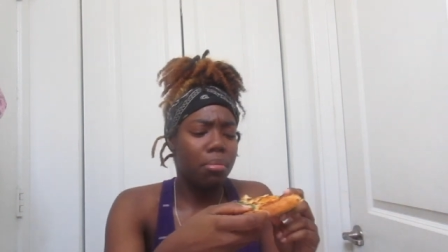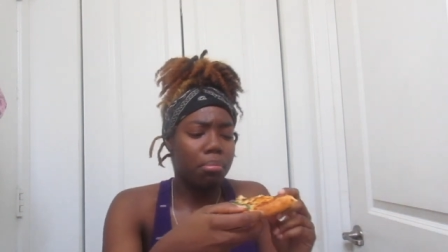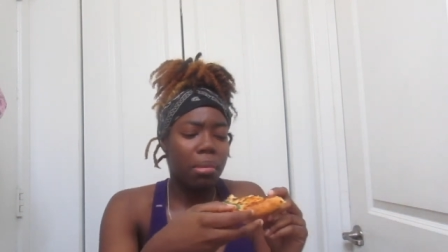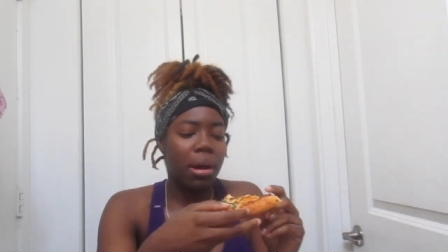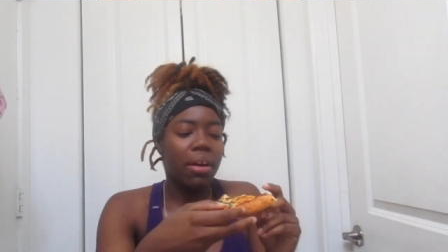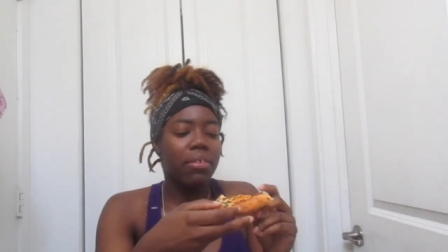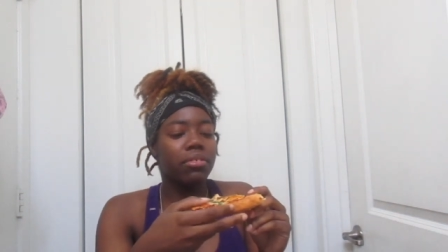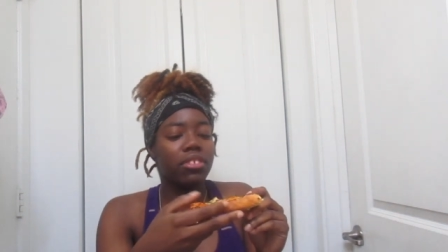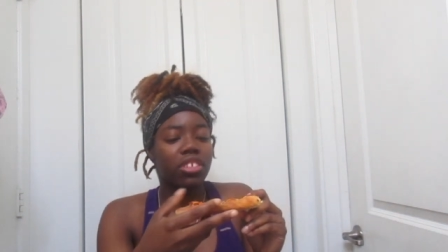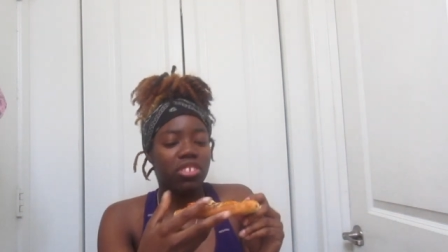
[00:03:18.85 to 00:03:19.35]

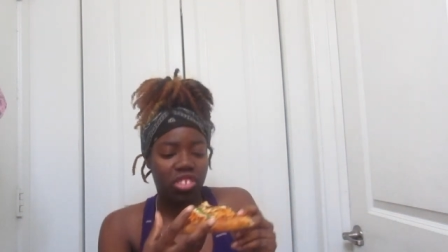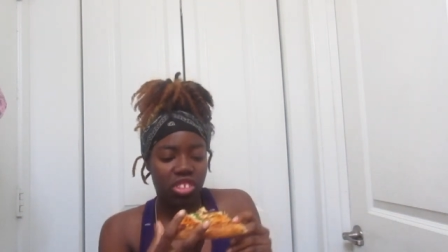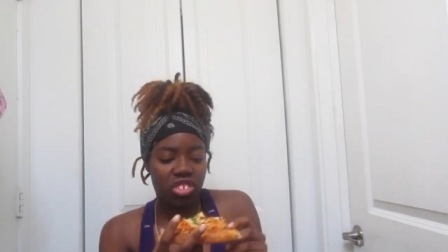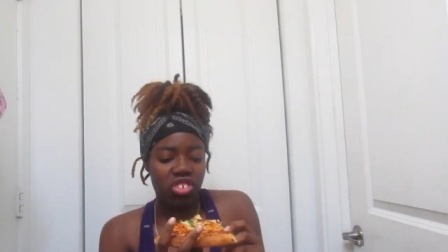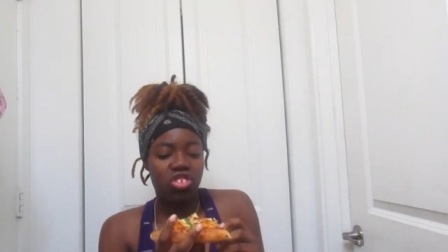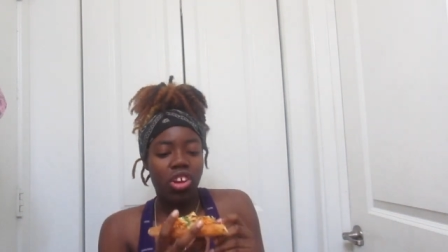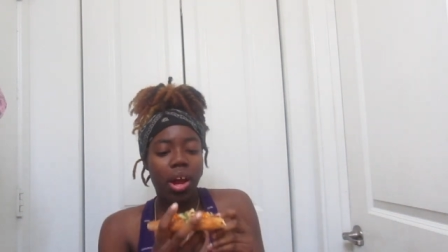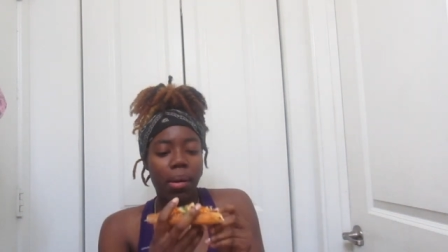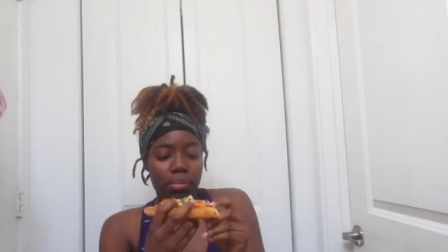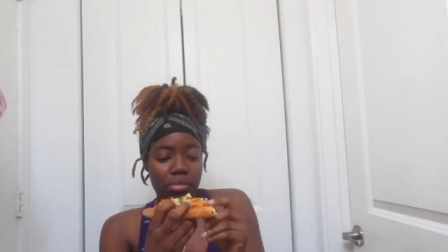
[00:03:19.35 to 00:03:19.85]
My the, the
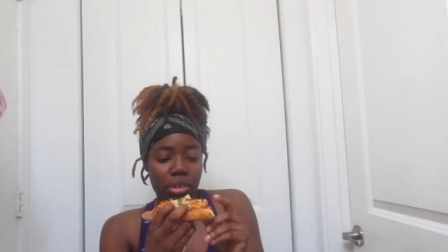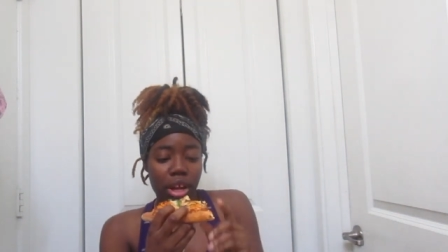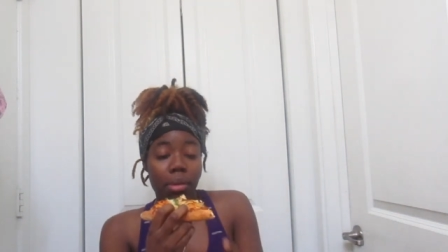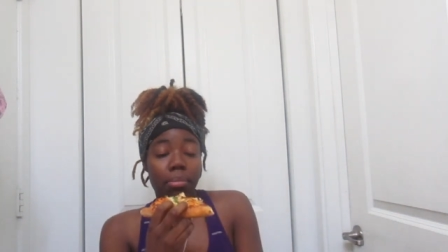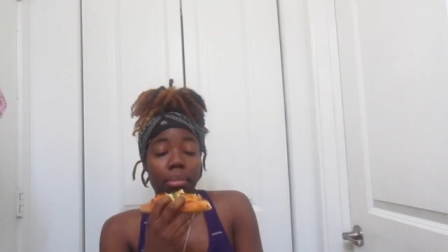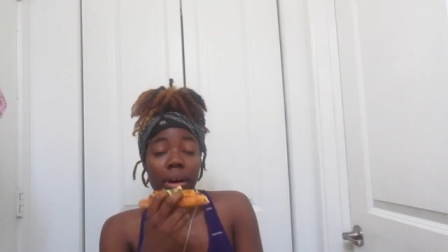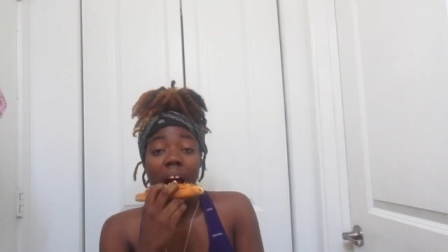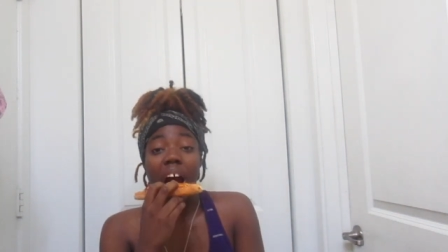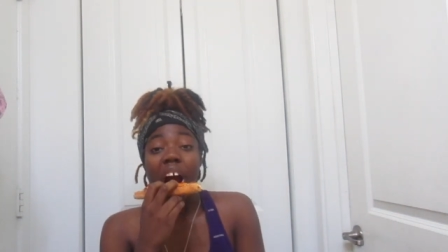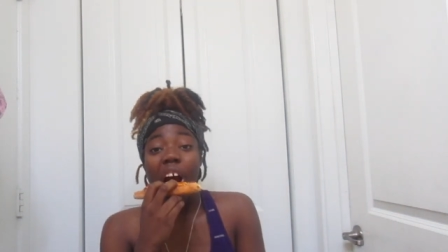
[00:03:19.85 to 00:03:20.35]
job I'm talking
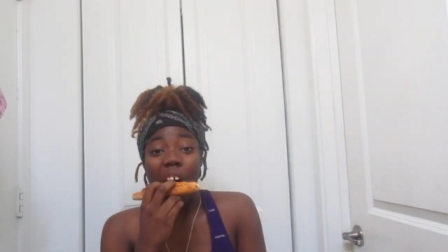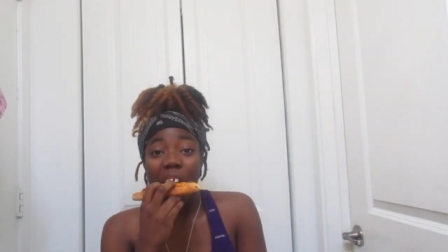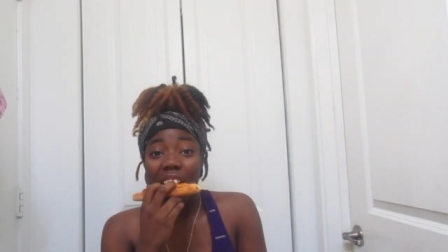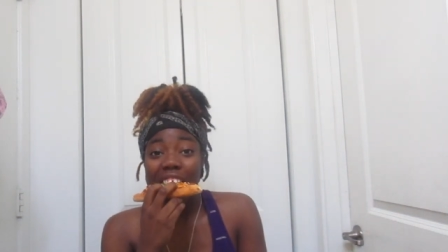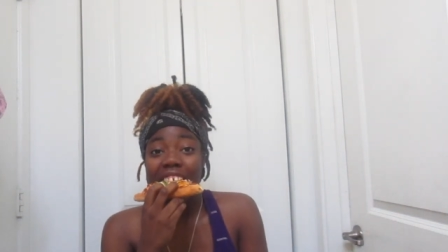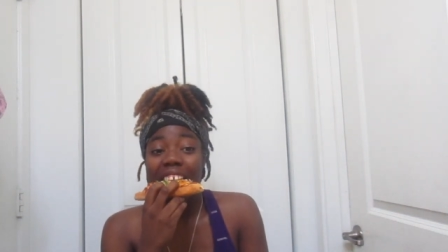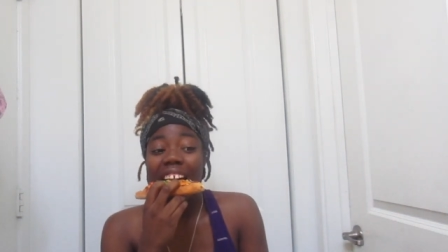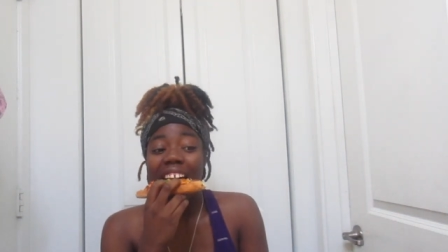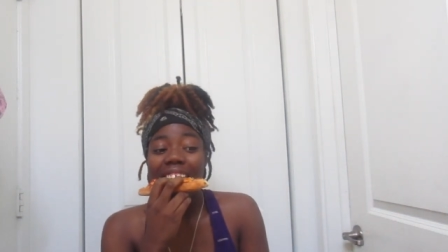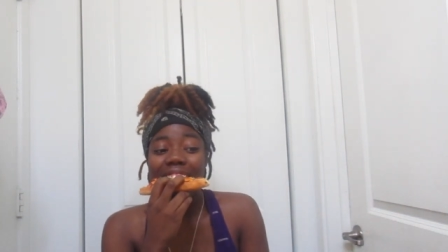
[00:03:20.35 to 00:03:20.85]
about I
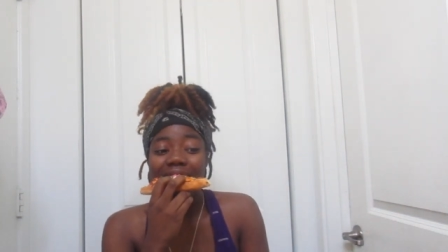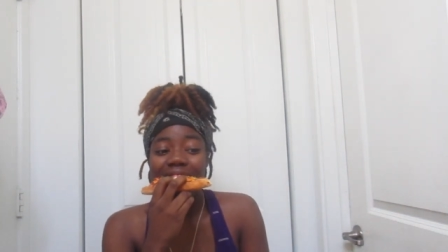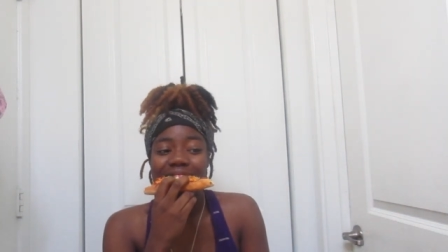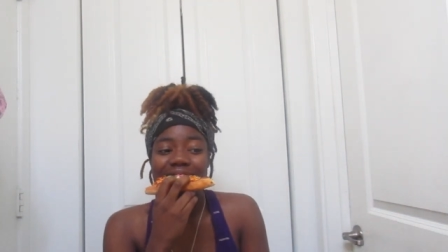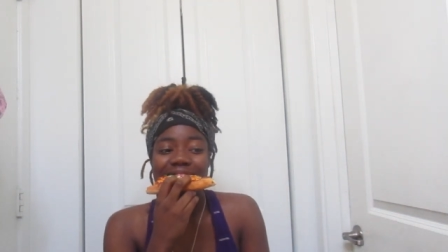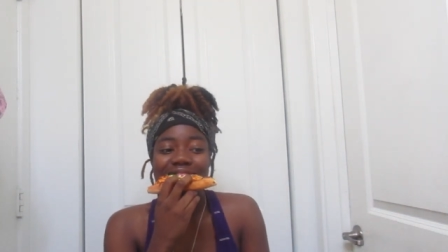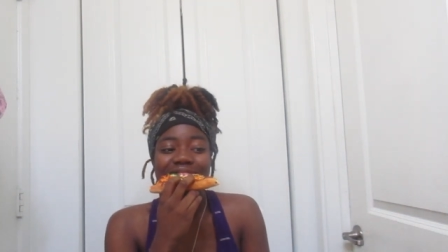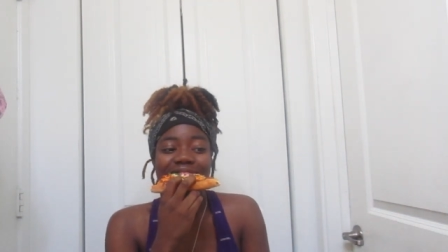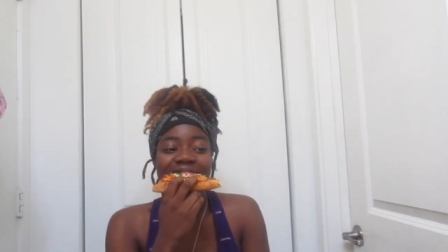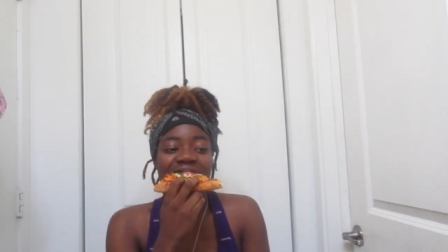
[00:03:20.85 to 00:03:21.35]
worked at
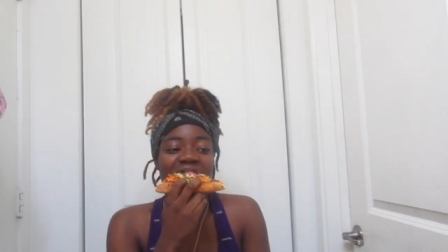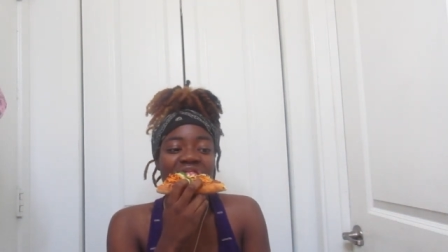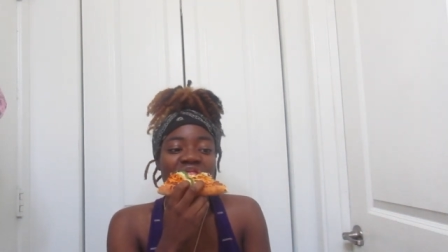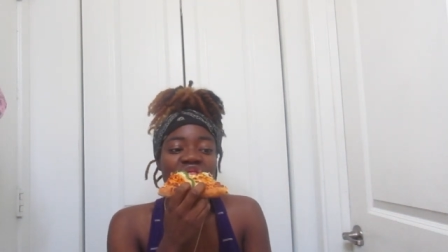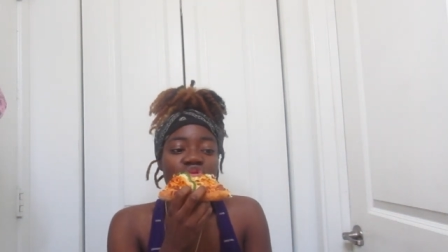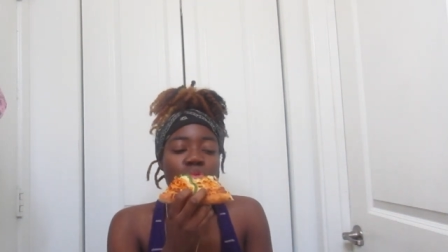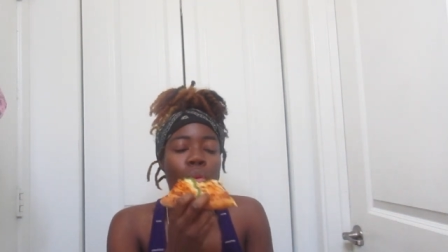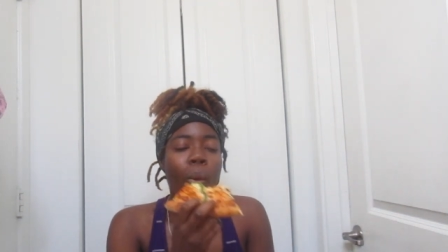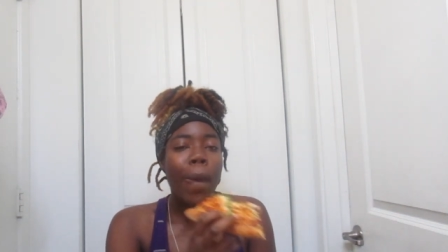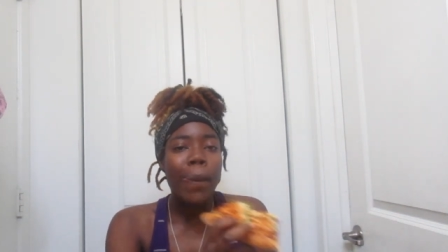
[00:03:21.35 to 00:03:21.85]
was
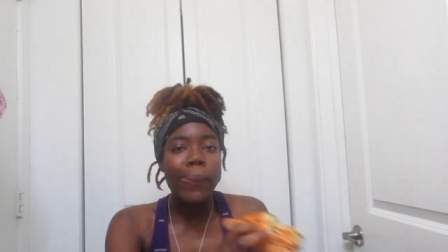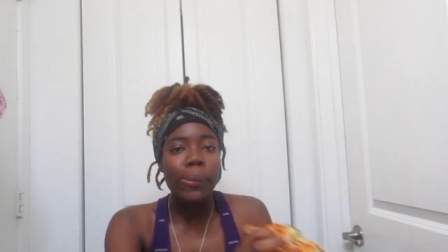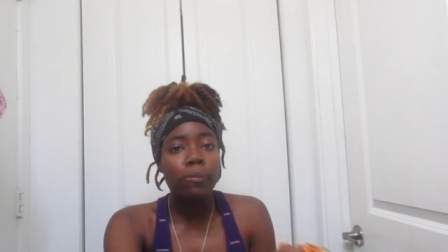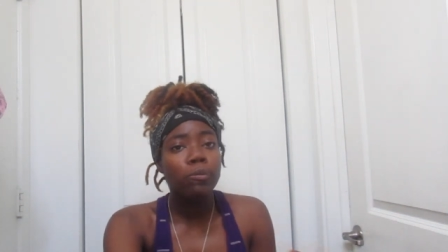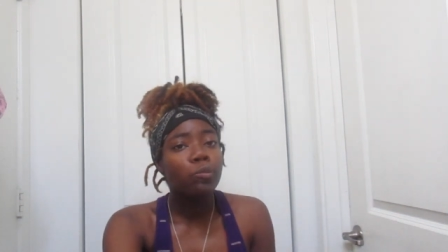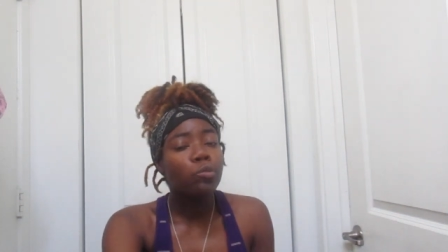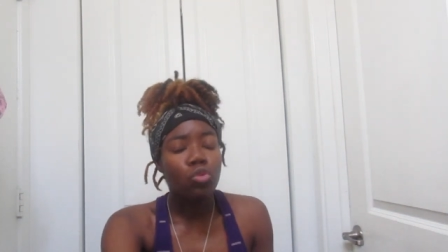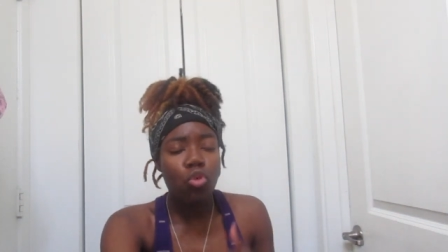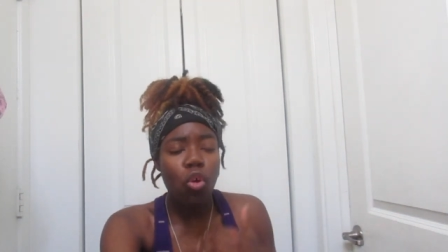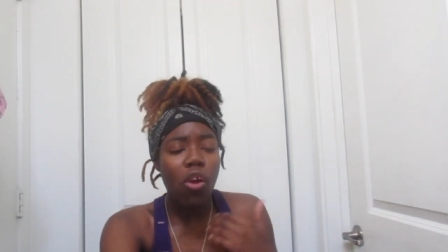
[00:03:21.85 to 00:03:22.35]

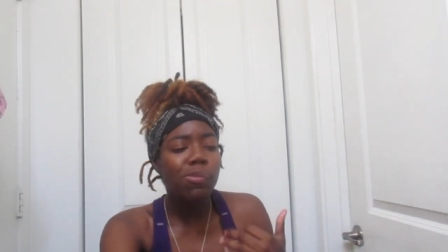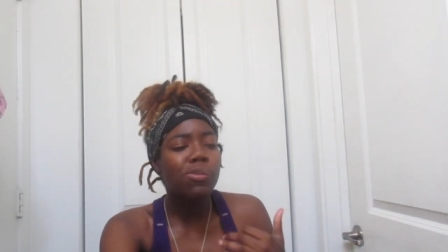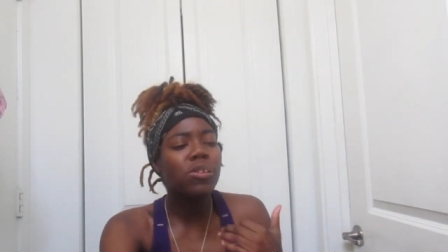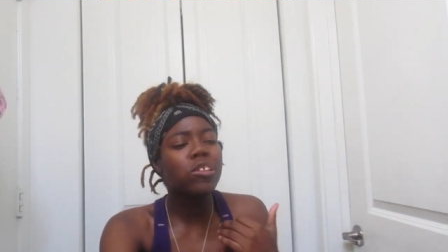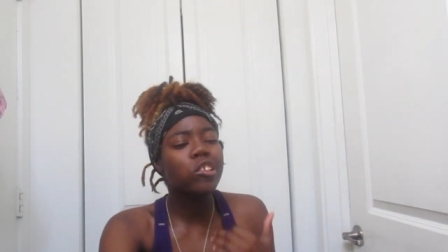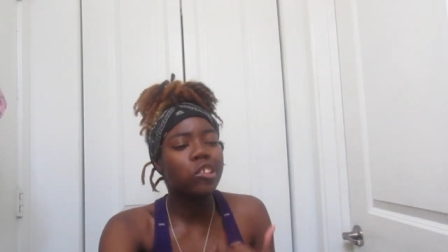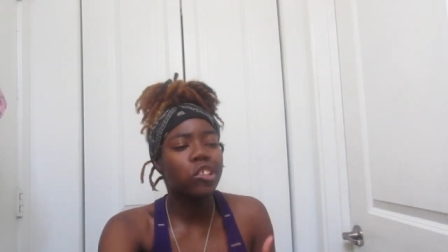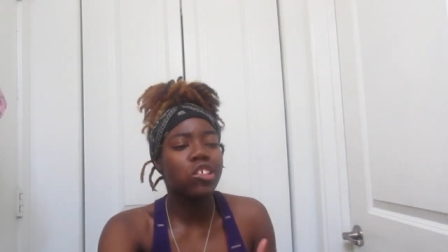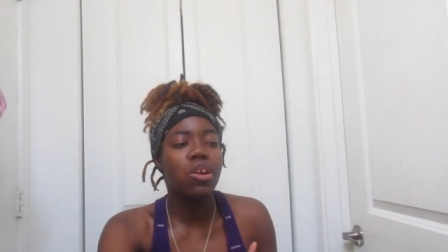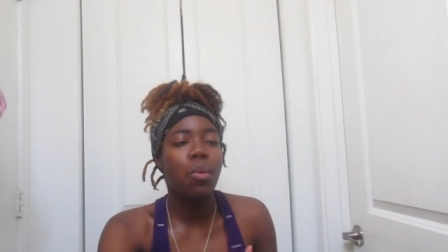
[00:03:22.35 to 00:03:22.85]
Krispy
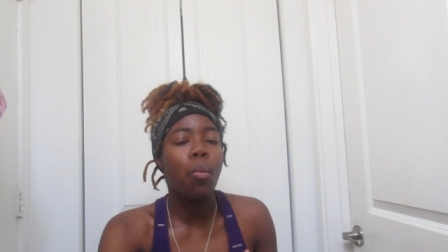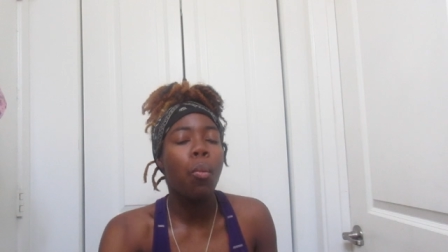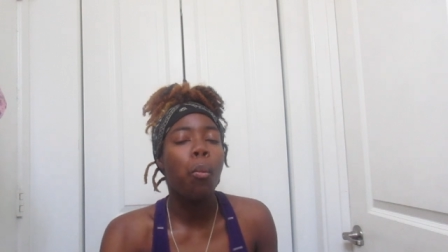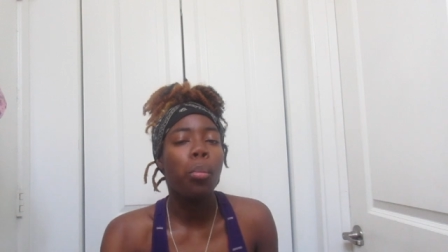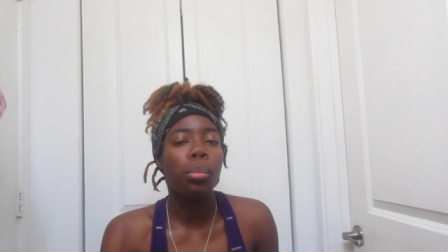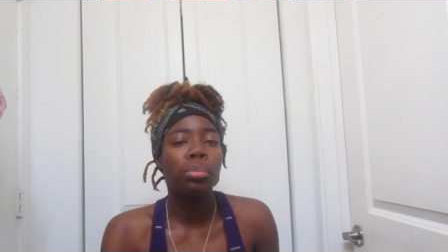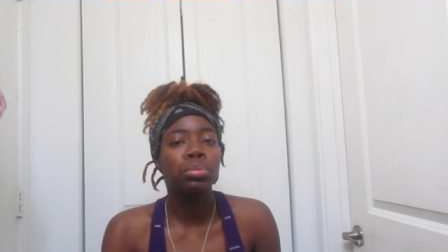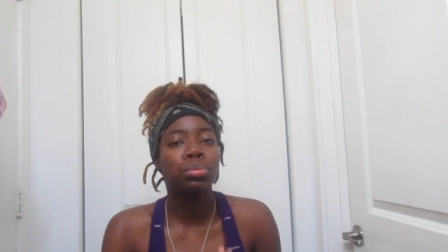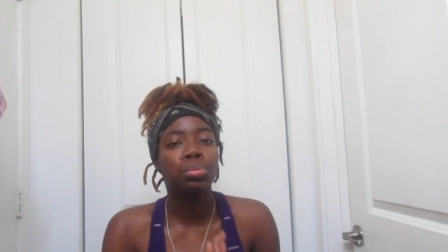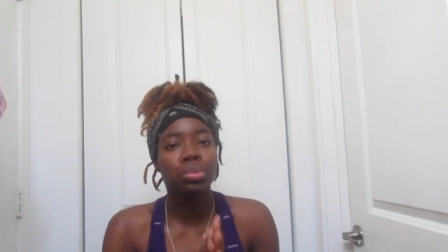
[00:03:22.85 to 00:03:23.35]
Kreme.